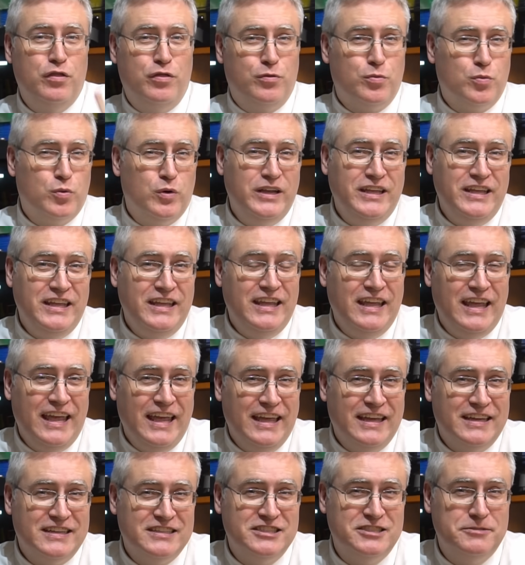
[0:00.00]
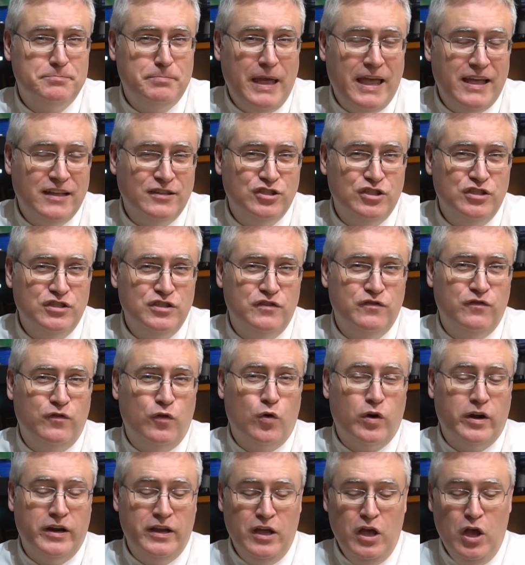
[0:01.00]
three expansions
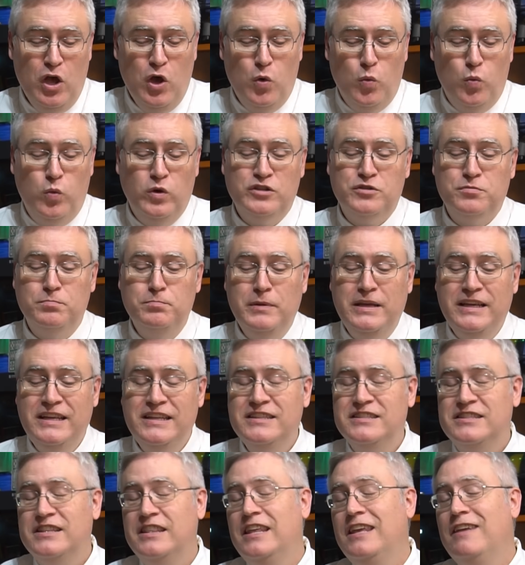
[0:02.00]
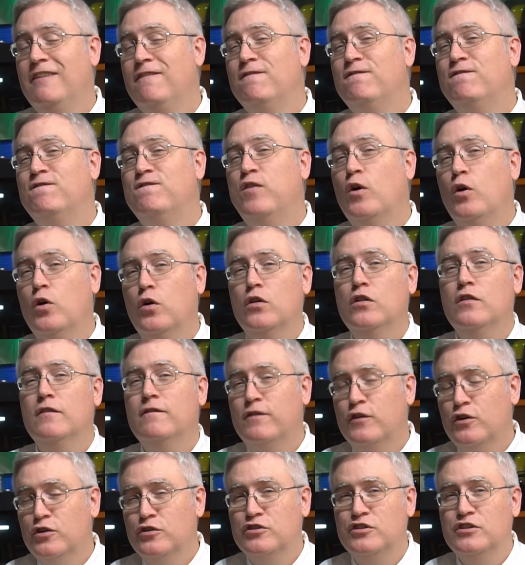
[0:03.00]
for it, which means the full
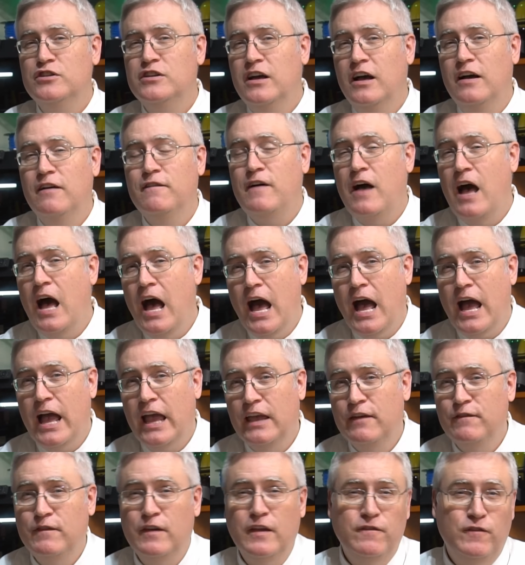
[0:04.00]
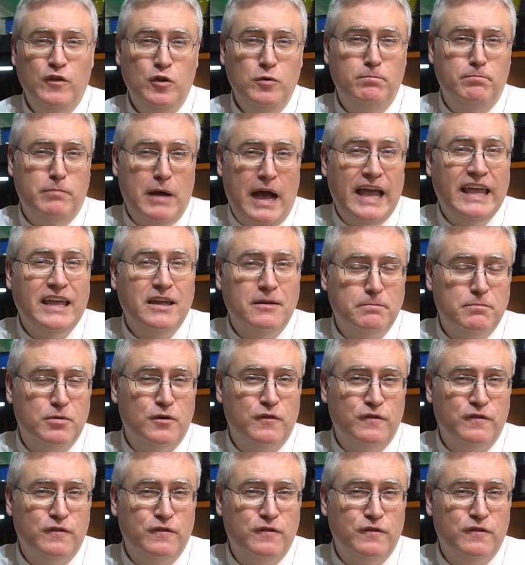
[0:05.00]
version of Hive, if you buy it